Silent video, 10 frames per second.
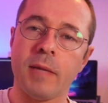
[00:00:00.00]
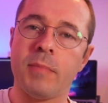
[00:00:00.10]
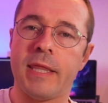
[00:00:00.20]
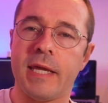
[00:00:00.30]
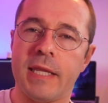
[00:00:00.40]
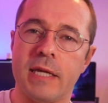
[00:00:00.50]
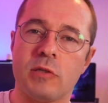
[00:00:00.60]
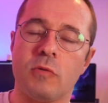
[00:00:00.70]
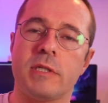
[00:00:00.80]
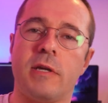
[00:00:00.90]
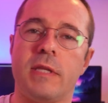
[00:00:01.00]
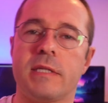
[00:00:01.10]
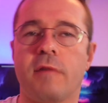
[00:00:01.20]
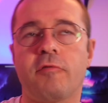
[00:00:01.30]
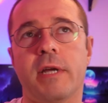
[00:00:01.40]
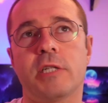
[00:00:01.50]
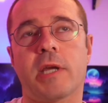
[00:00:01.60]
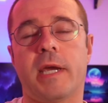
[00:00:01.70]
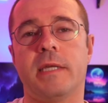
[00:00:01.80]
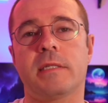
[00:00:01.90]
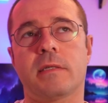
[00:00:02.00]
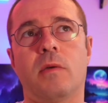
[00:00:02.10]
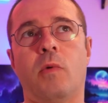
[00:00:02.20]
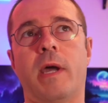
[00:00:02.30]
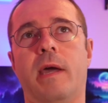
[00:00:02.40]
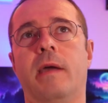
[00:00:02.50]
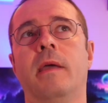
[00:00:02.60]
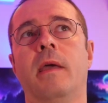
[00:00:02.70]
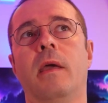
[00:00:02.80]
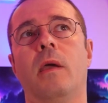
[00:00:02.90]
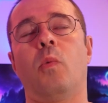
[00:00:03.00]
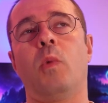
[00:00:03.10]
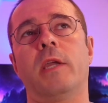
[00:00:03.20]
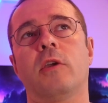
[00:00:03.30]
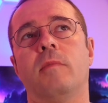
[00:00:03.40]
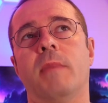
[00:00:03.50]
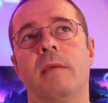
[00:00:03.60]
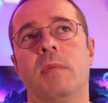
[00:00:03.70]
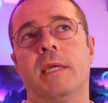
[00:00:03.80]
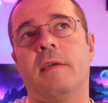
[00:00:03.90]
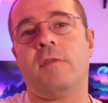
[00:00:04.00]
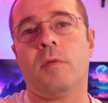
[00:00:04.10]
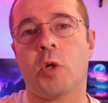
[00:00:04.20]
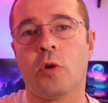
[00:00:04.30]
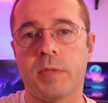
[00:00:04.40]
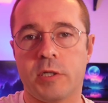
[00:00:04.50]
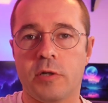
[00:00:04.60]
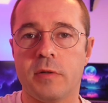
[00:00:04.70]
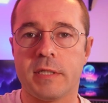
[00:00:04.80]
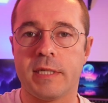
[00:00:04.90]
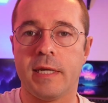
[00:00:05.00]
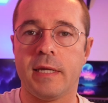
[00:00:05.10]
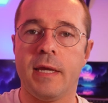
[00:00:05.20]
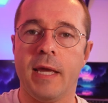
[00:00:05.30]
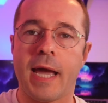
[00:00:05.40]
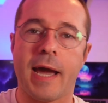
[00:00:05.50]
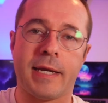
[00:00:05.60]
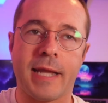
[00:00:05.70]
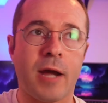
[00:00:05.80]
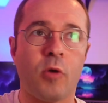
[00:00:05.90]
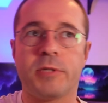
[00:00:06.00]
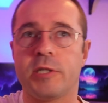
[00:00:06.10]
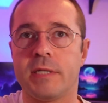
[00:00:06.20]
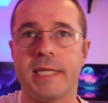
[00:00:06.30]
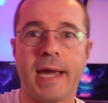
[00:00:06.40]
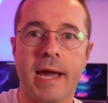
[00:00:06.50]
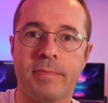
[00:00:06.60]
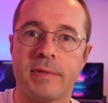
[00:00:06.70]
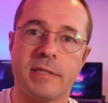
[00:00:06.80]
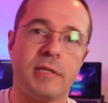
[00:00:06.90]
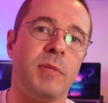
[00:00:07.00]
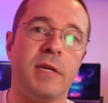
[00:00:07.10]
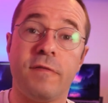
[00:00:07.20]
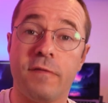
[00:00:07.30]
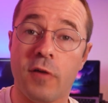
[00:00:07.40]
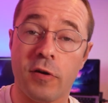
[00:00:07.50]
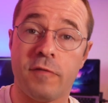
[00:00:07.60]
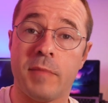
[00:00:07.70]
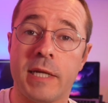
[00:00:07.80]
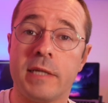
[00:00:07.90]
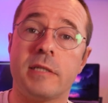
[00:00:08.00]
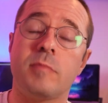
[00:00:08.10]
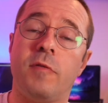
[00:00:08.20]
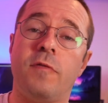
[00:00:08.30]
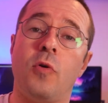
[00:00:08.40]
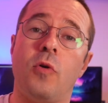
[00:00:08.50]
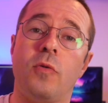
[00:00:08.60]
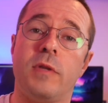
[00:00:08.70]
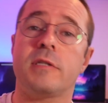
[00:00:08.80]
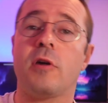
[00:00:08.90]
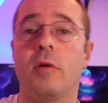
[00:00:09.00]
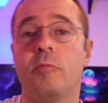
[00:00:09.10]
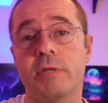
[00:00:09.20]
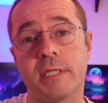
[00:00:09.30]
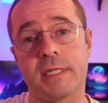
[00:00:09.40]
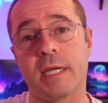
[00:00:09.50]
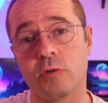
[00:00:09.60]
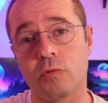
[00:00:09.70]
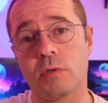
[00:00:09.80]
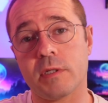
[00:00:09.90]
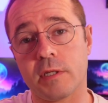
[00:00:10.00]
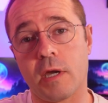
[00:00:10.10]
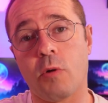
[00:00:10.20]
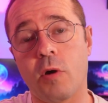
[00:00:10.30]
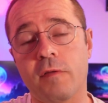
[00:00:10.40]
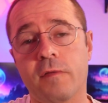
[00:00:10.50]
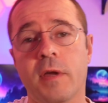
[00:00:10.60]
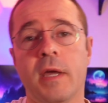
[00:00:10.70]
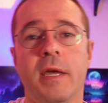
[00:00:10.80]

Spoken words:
But then there's also this other edge case where we could maybe give him an opportunity, and that opportunity happens to be 5 minutes before the timer is scheduled to go off.